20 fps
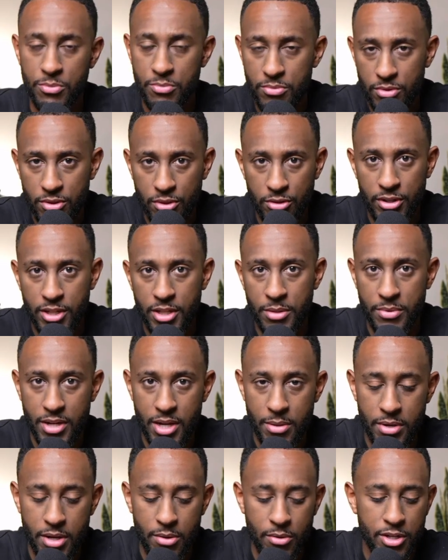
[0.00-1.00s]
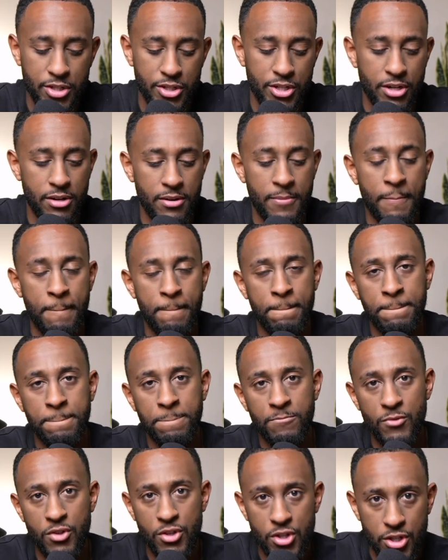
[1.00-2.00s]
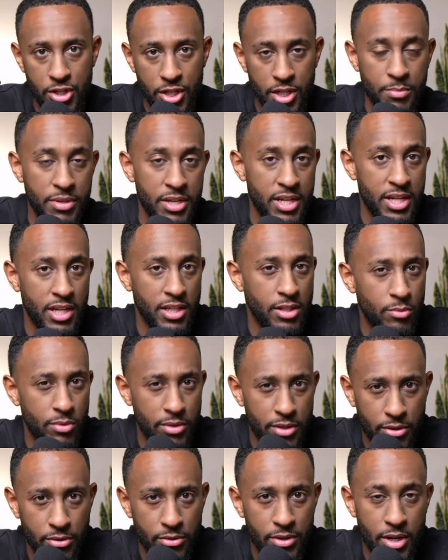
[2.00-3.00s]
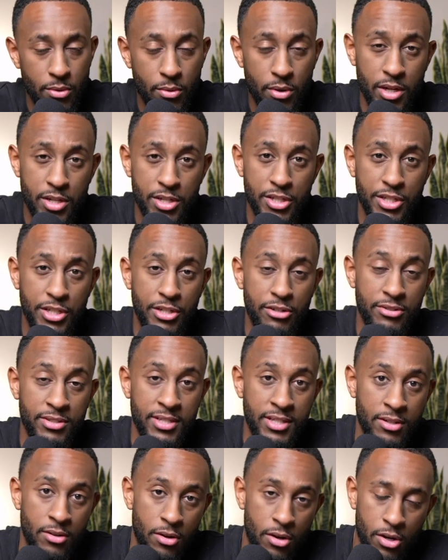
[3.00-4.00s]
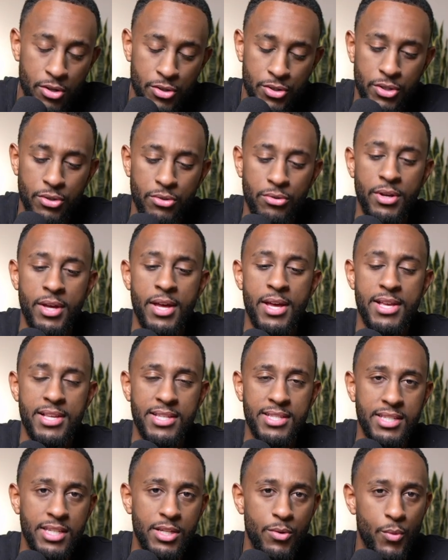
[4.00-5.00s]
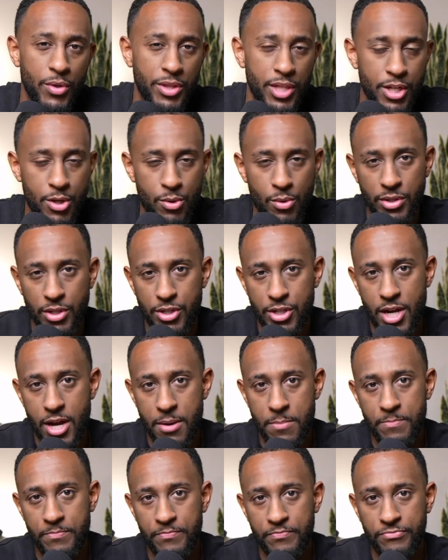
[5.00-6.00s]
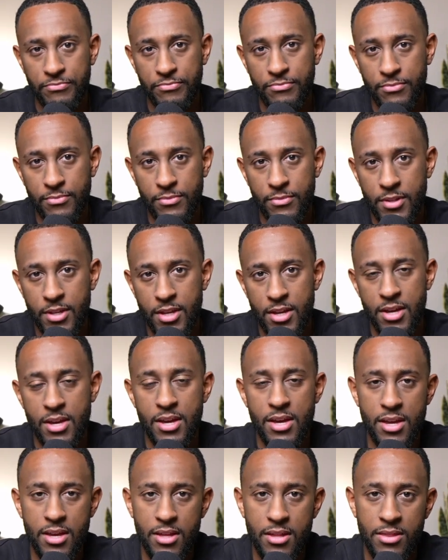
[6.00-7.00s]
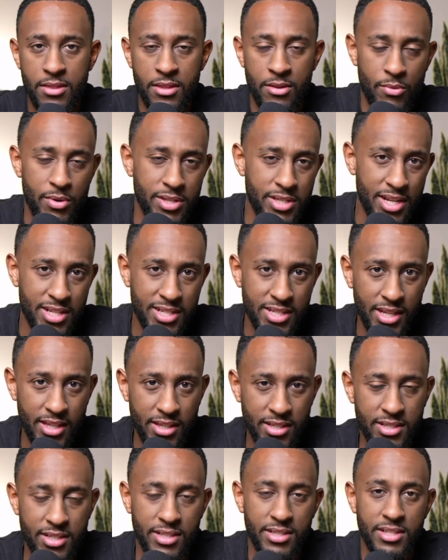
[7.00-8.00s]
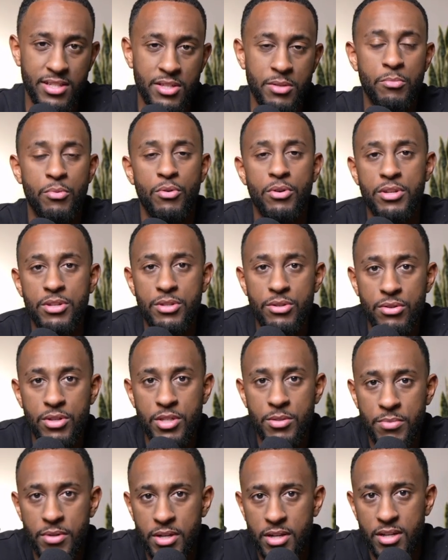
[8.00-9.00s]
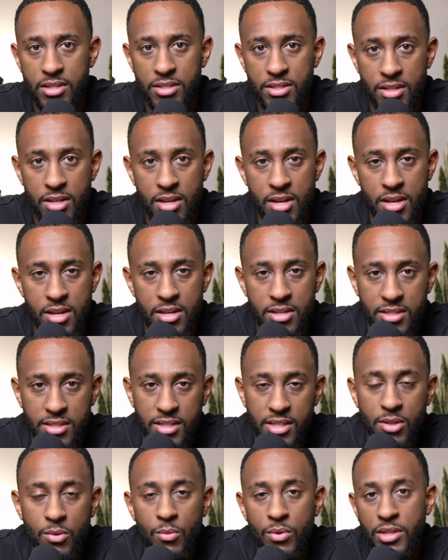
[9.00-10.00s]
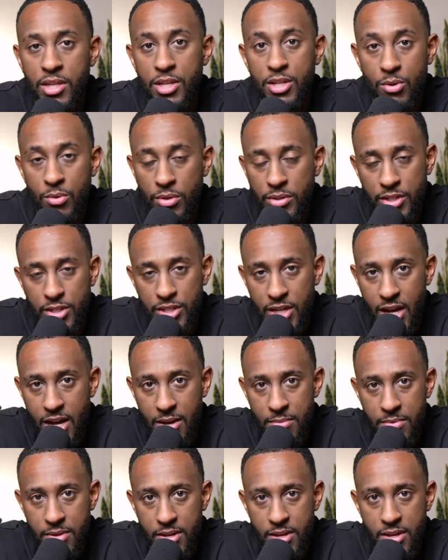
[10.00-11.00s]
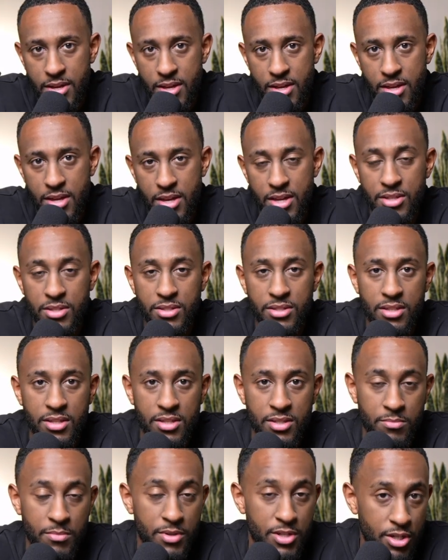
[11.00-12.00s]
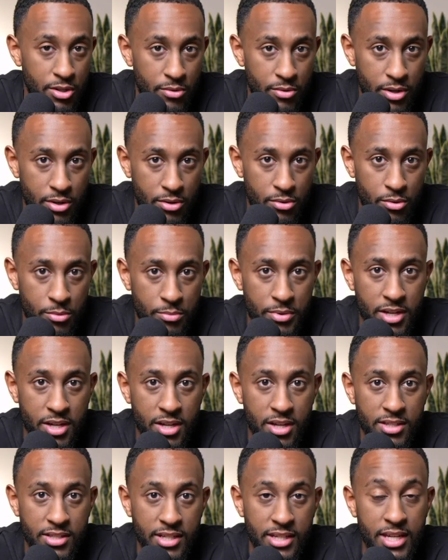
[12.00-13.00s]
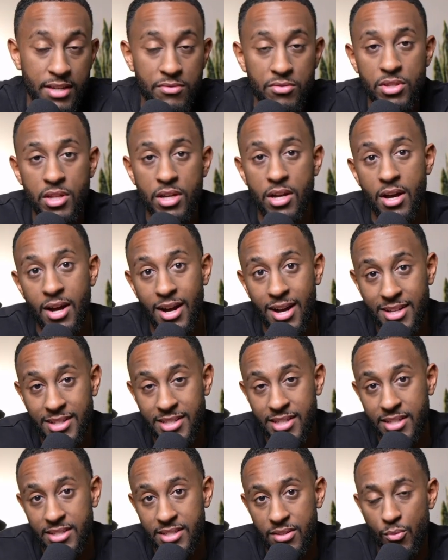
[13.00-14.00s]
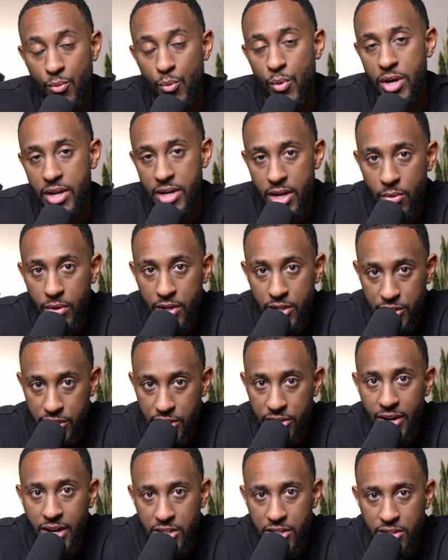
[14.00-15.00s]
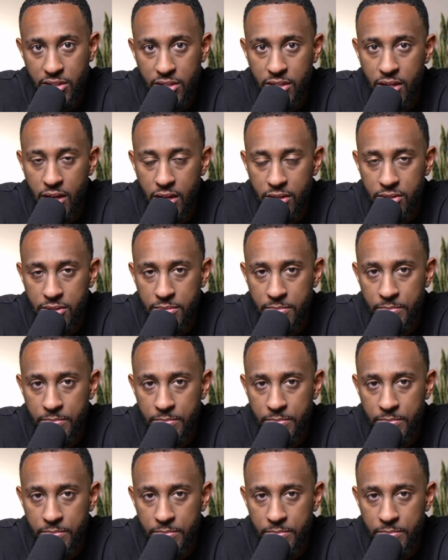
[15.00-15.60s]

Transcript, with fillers: learning to become a network engineer, you should be connecting with other network engineers and also seeing what they do on the job. The reason I say this is it's important you do this because seeing what they do on the job is is mission critical because it gives you the context of what a network engineer actually does.